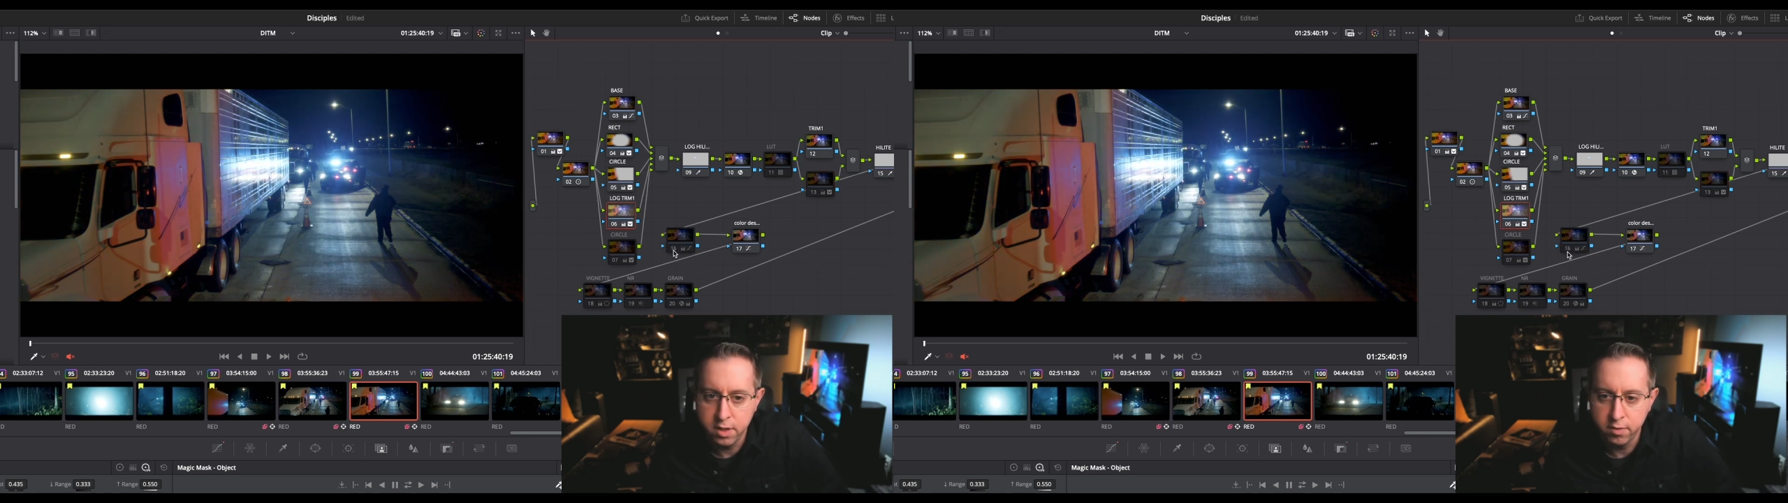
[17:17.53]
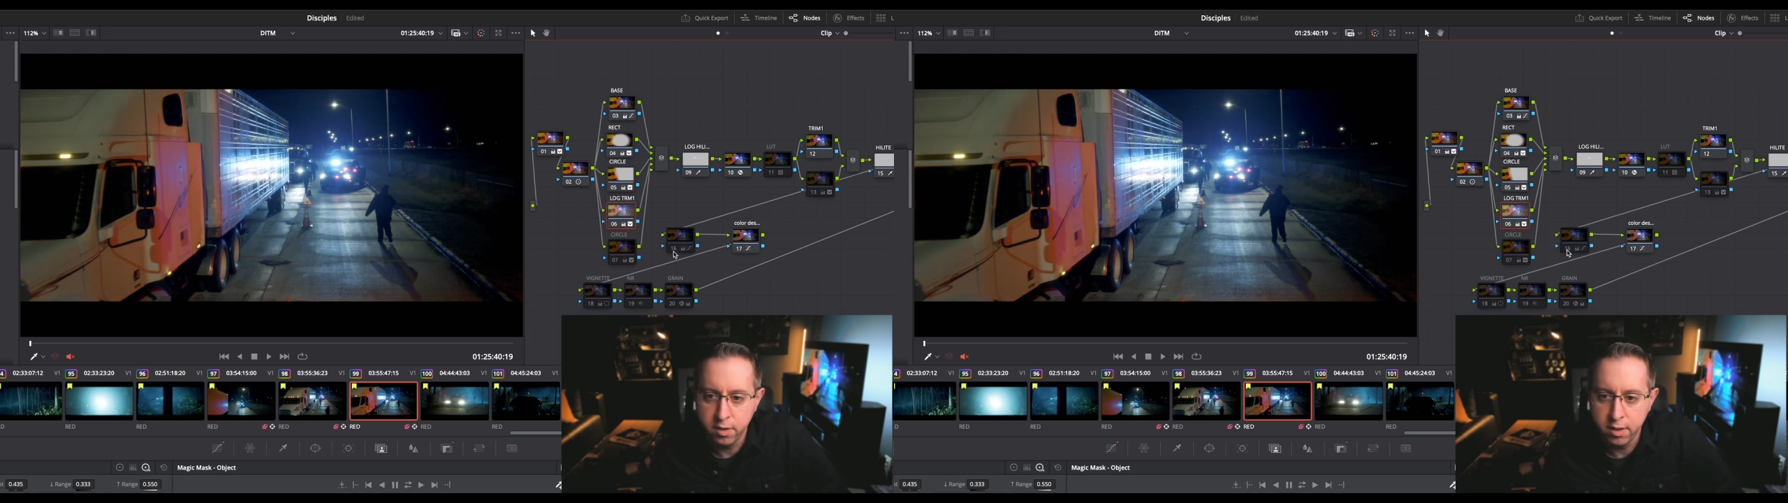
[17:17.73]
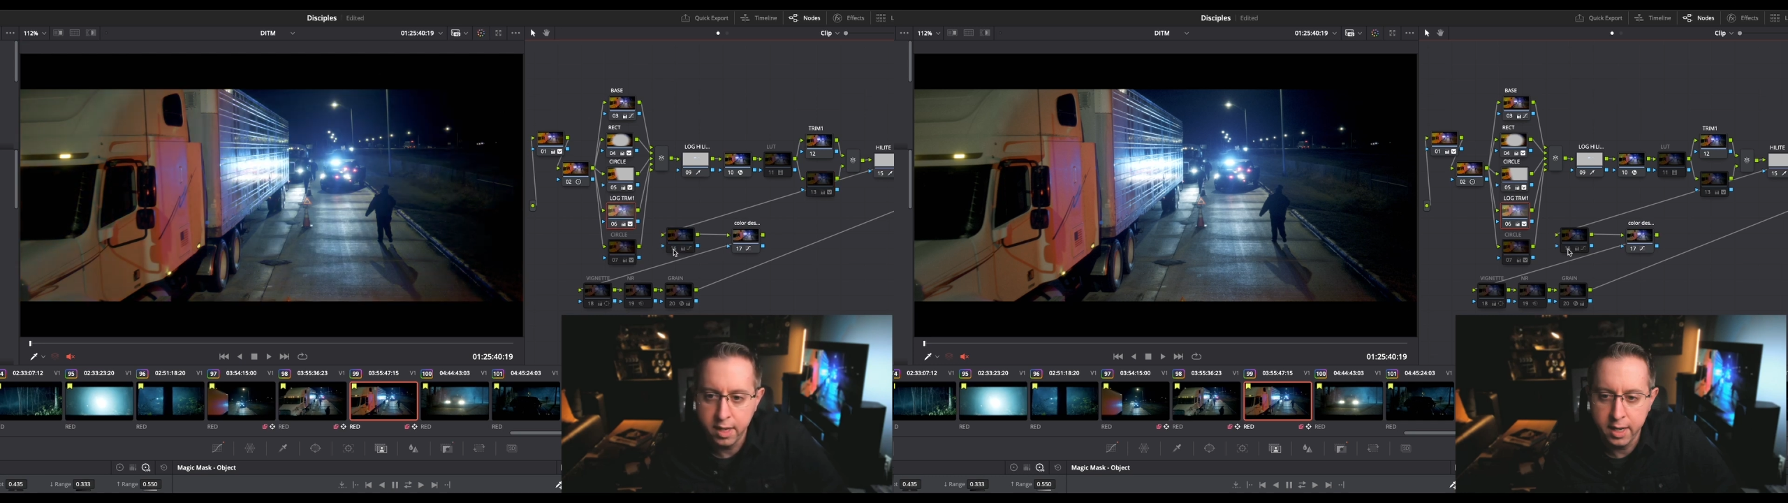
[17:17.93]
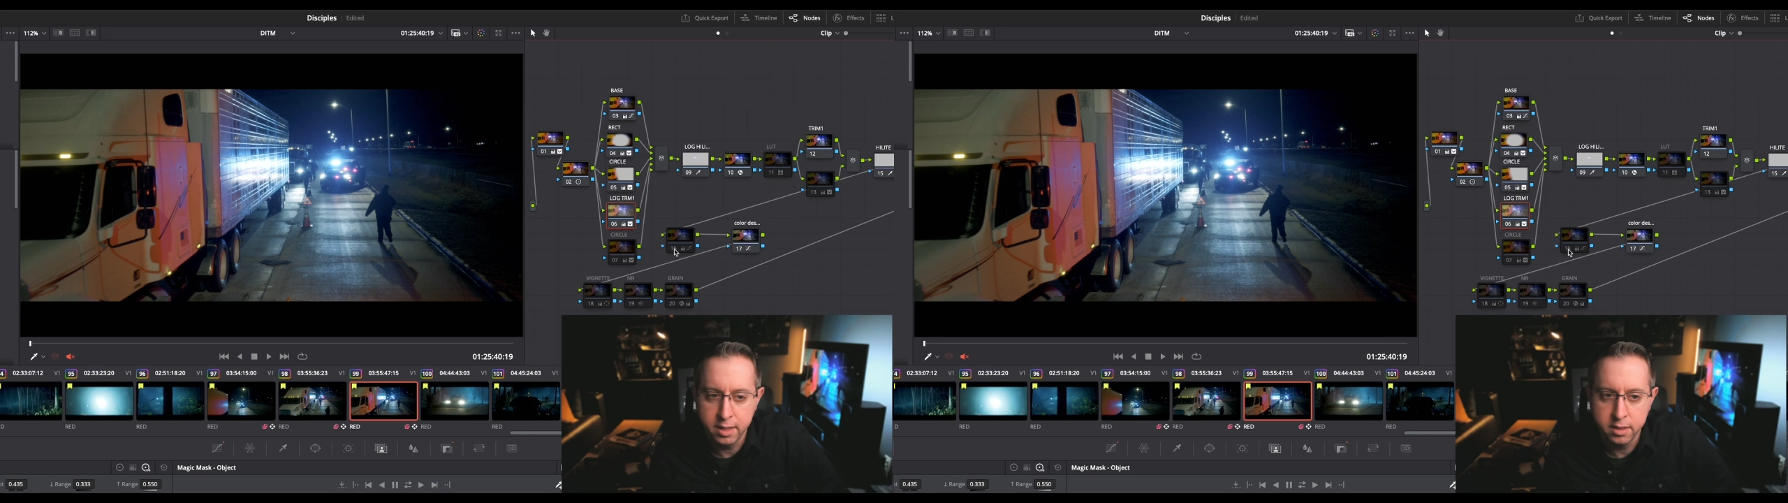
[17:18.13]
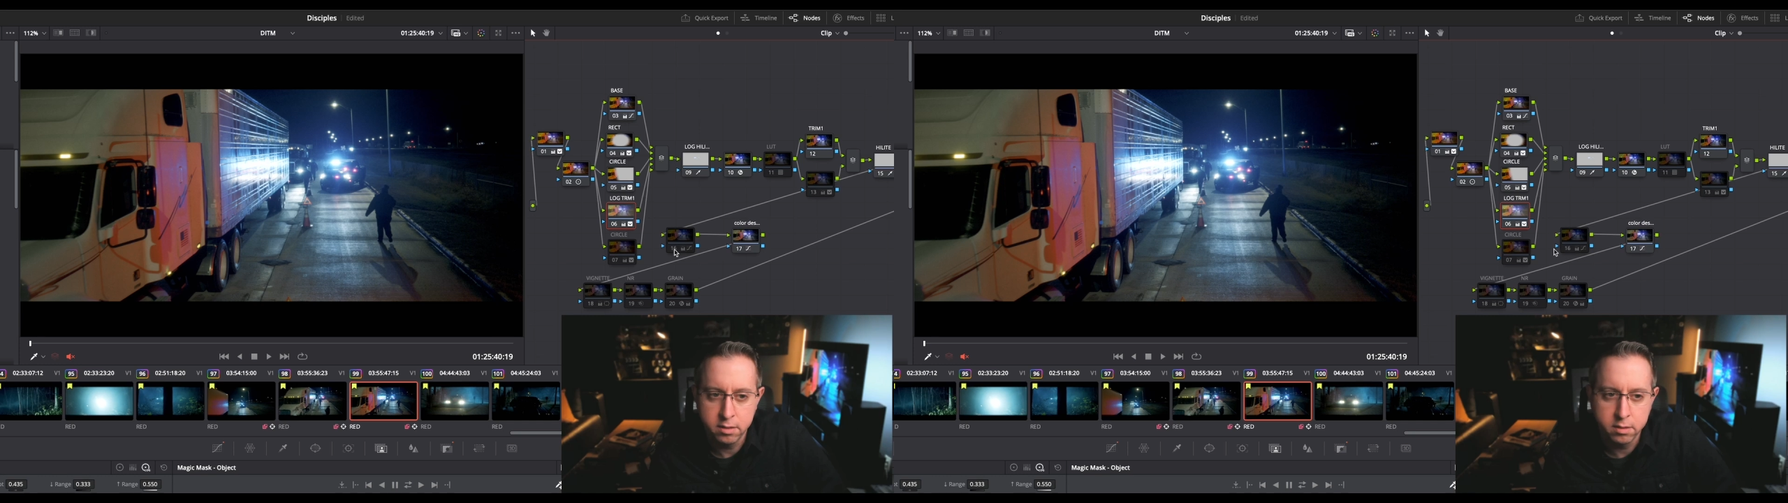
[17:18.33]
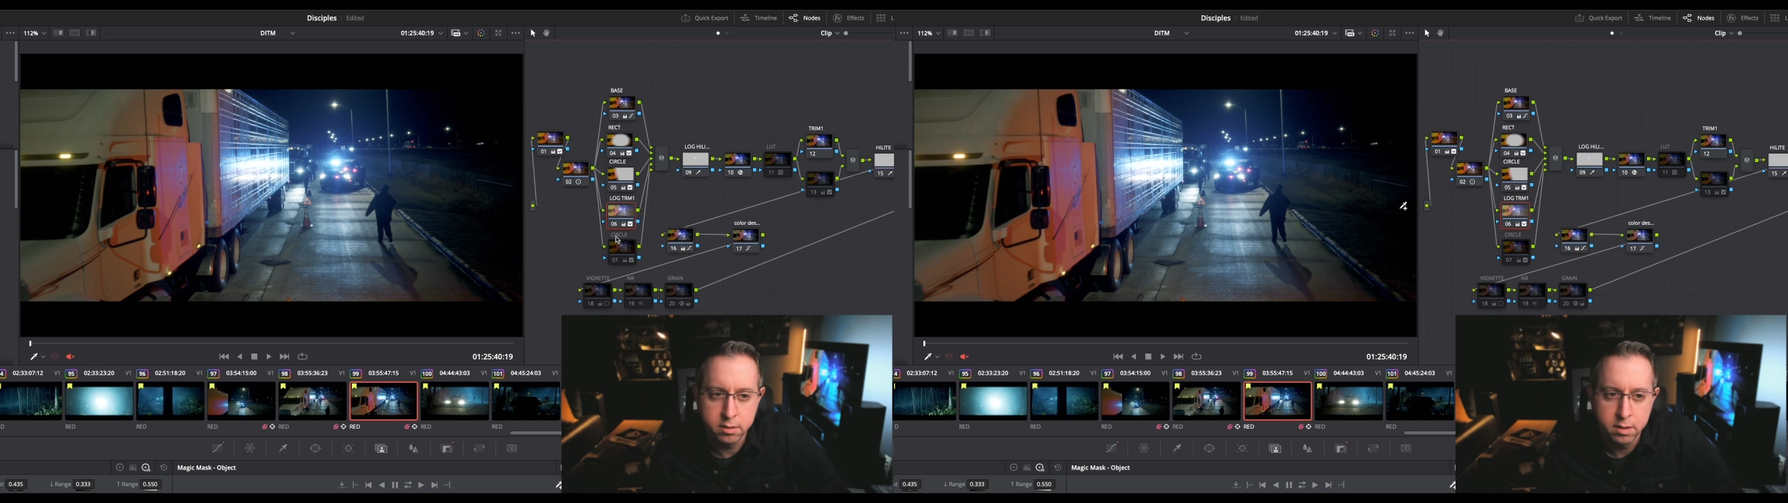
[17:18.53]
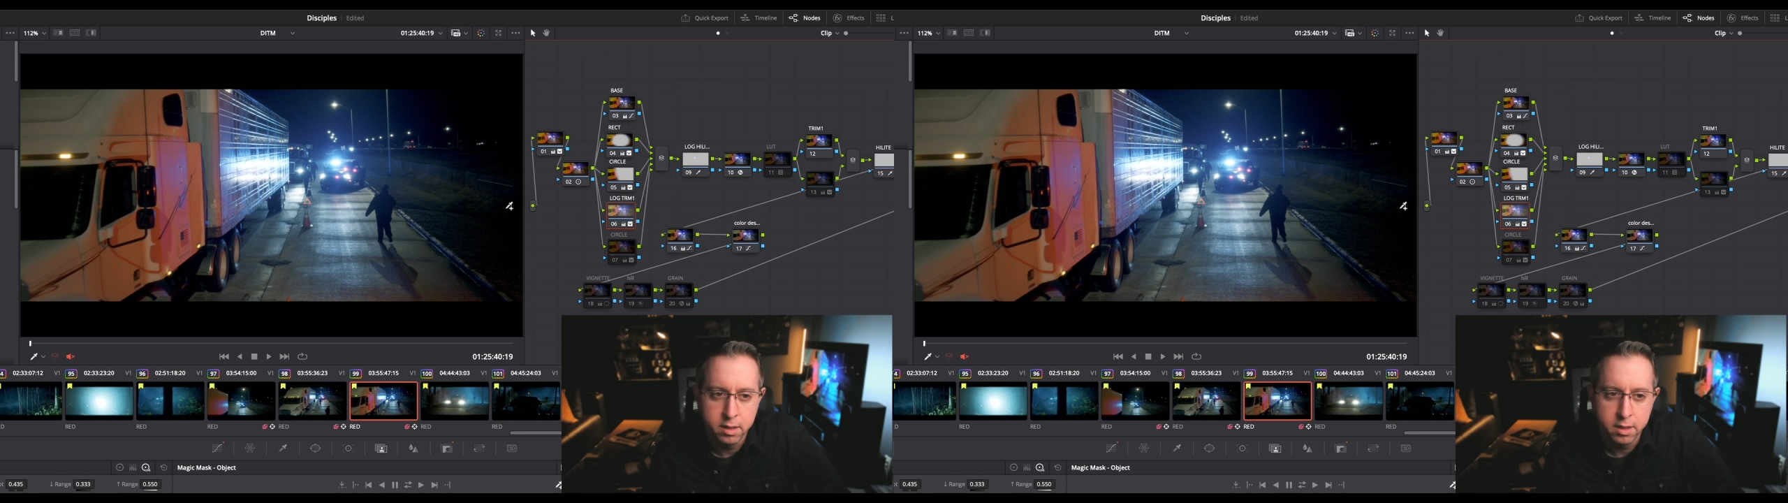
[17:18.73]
different things